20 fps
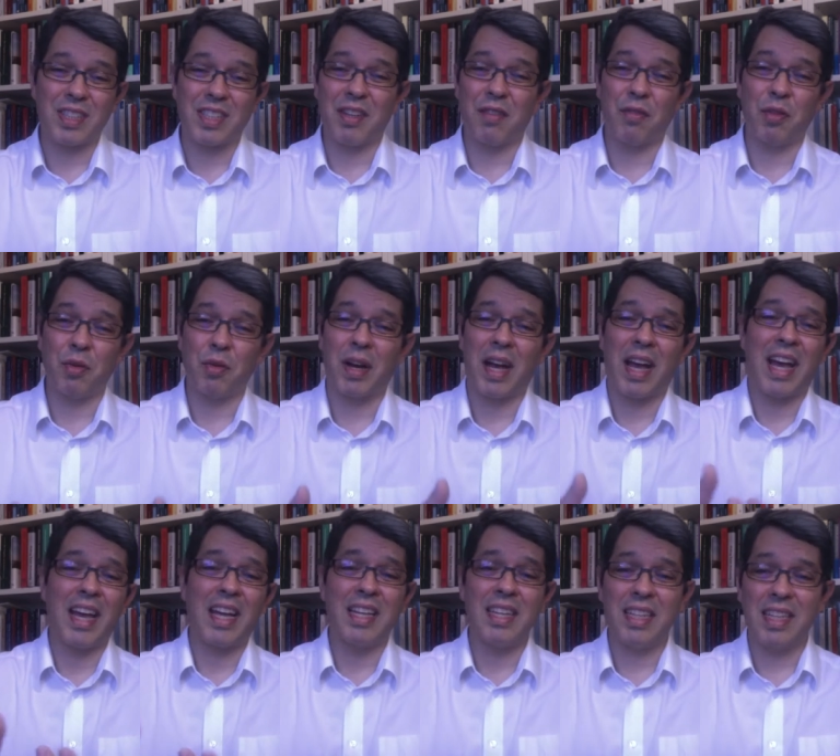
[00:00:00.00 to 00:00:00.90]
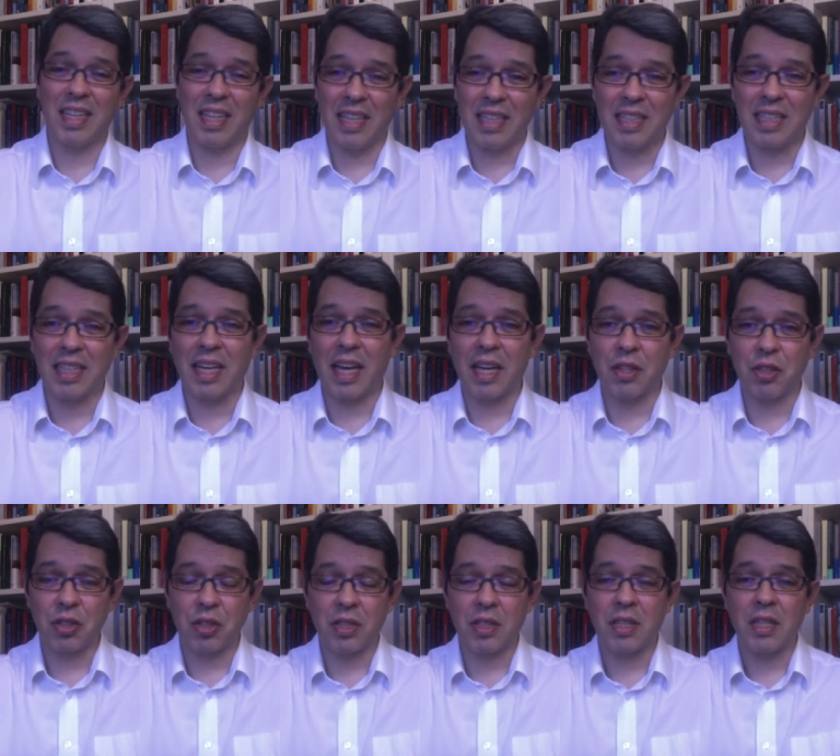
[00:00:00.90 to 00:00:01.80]
give you any
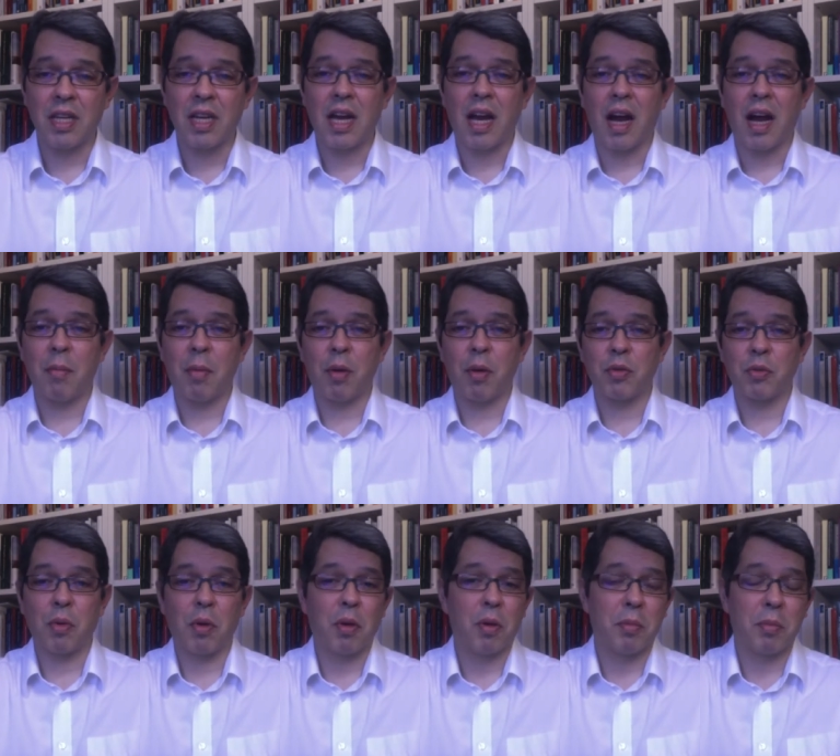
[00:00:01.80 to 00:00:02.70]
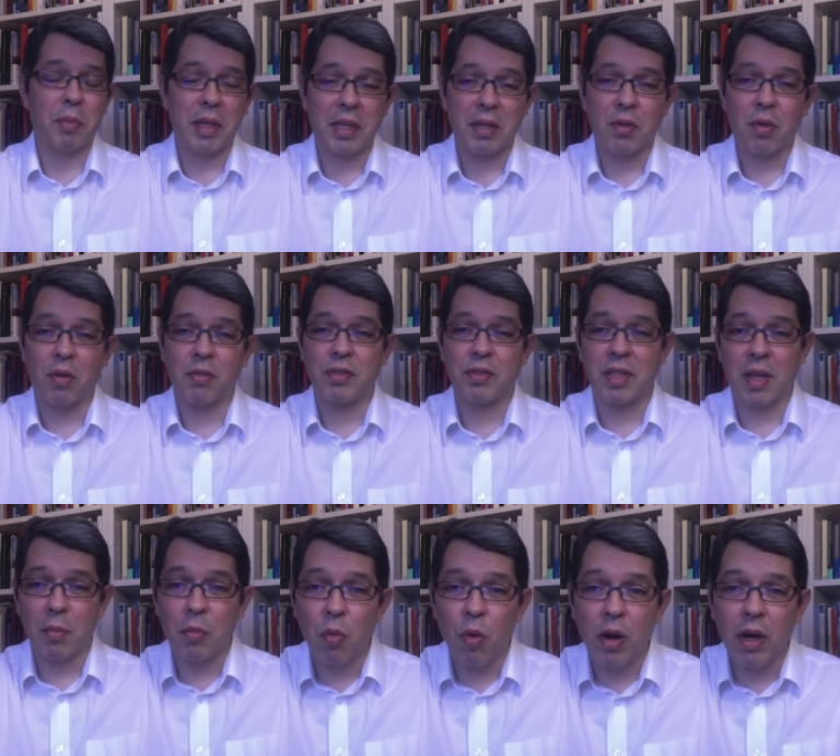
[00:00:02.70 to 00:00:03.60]
indication about the well-being of
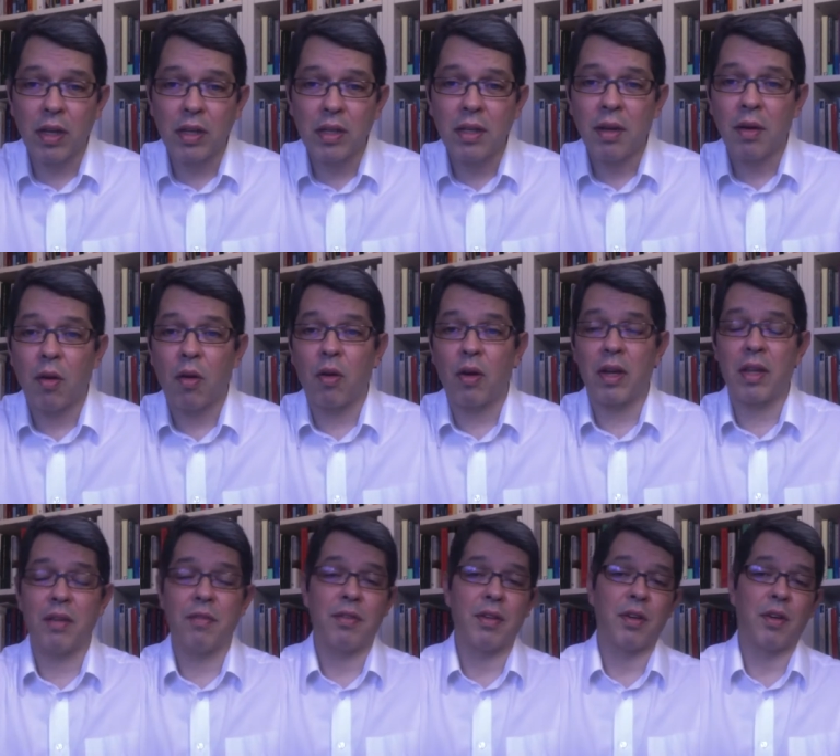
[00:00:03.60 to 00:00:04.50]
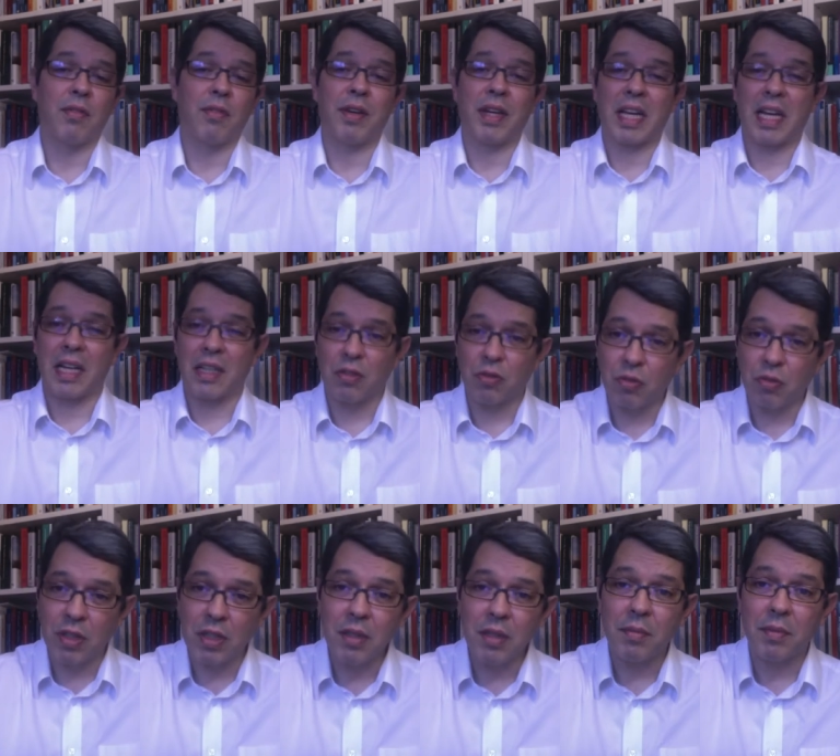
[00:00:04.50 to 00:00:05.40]
someone or even of a
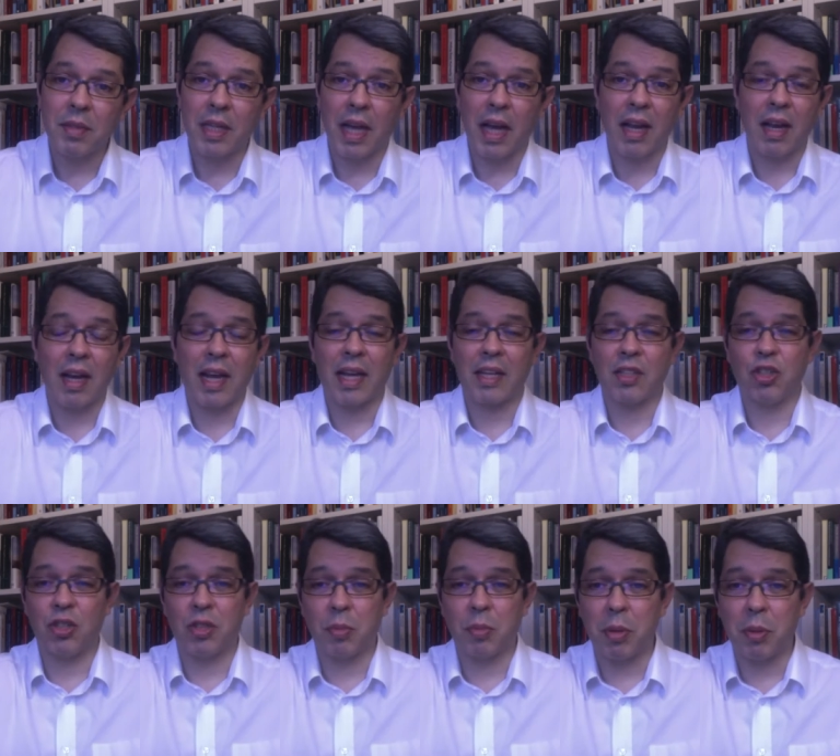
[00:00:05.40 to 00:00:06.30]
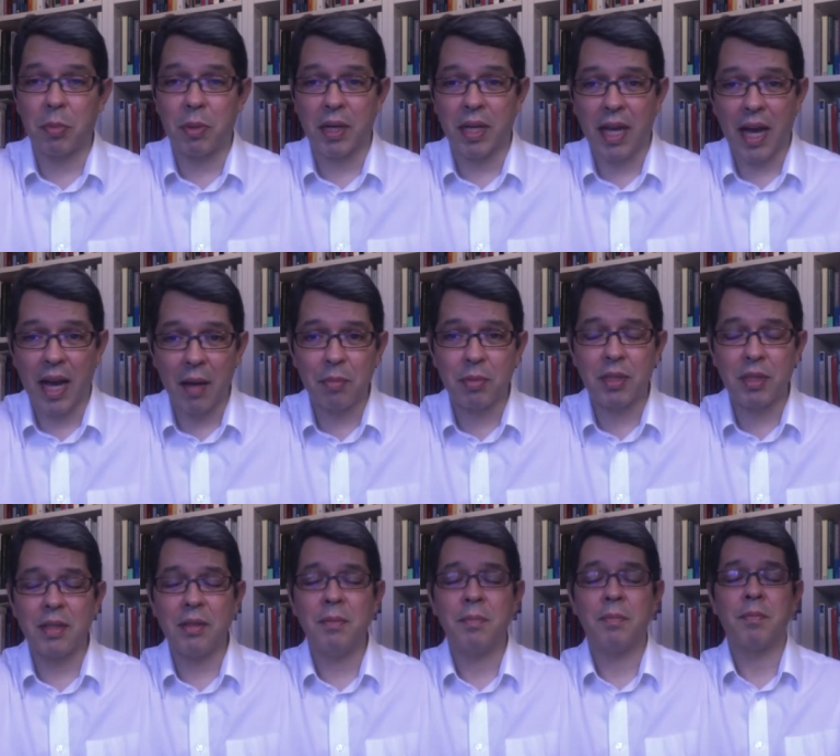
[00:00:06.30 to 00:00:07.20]
country, like GDP per
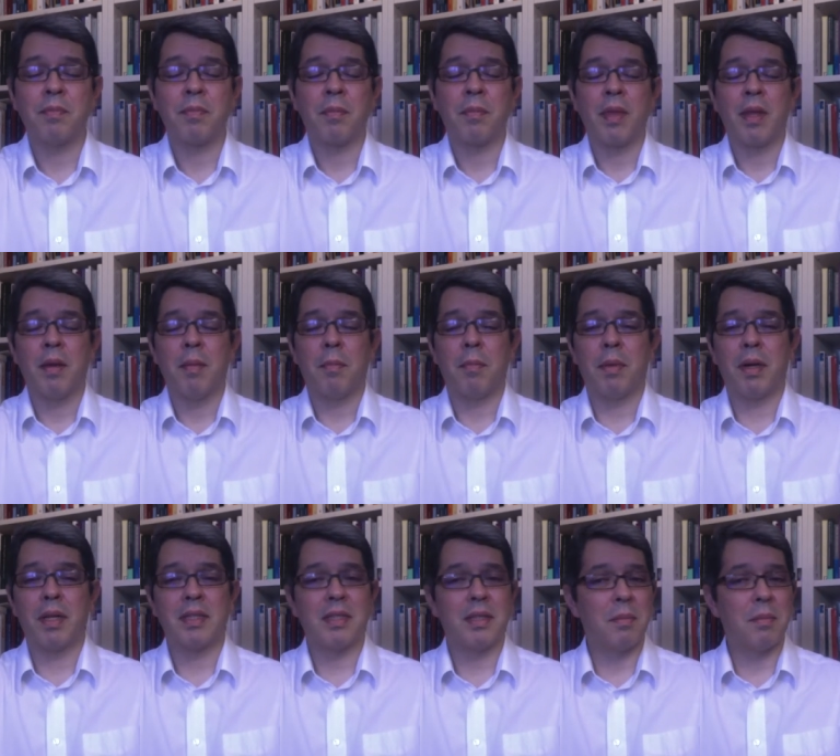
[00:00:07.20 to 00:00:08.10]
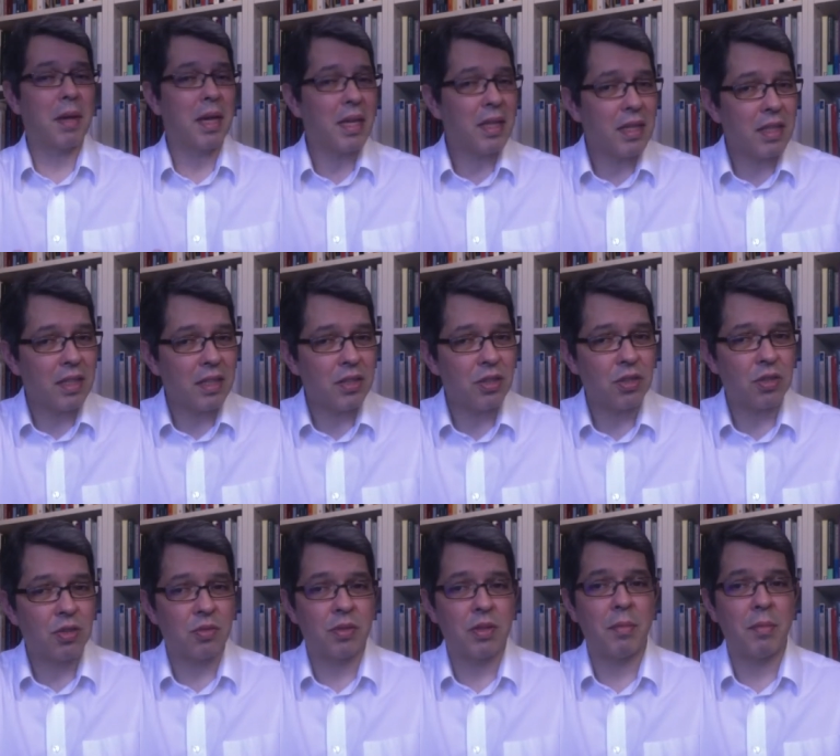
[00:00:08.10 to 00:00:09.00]
capita. But the main
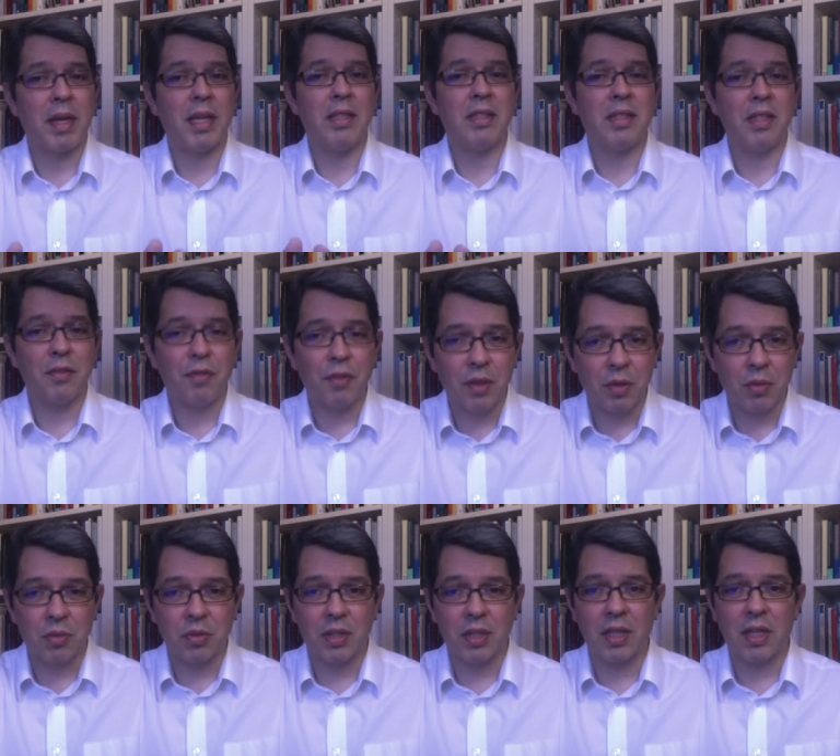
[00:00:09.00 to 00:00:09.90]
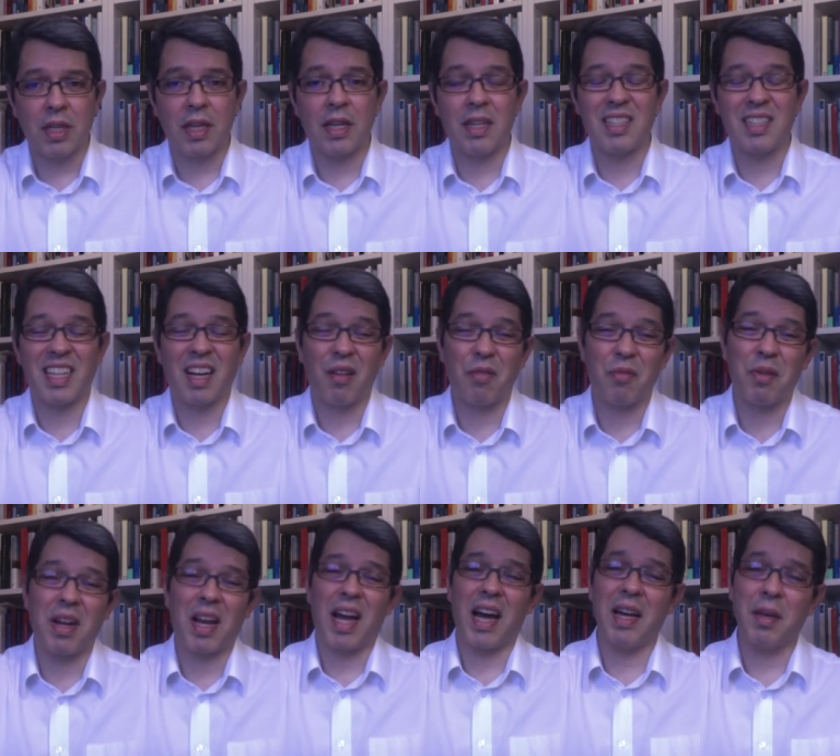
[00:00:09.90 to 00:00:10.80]
issue, the main difficulty here is how
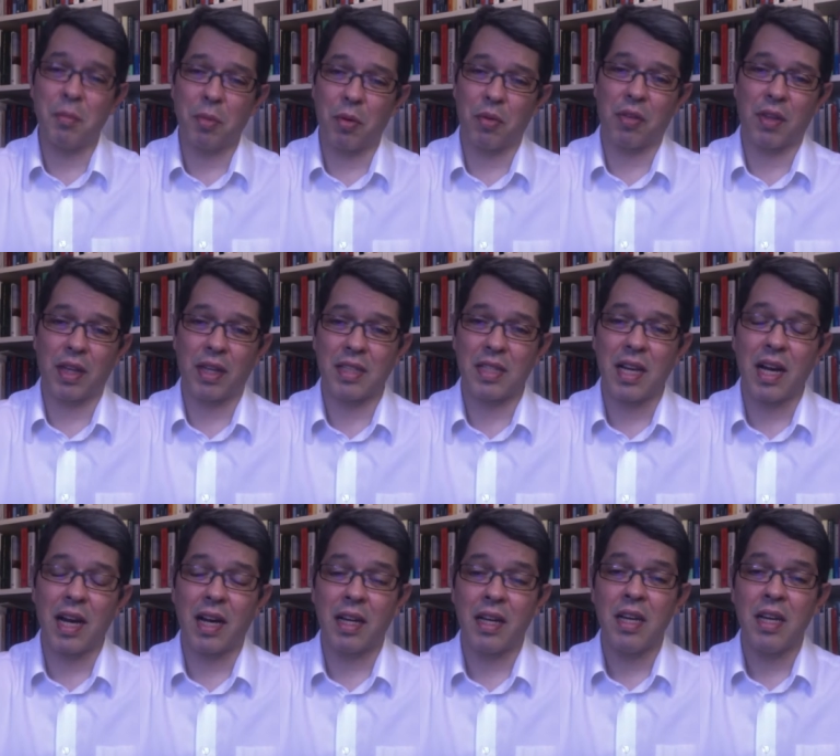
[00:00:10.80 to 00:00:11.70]
reliable things are.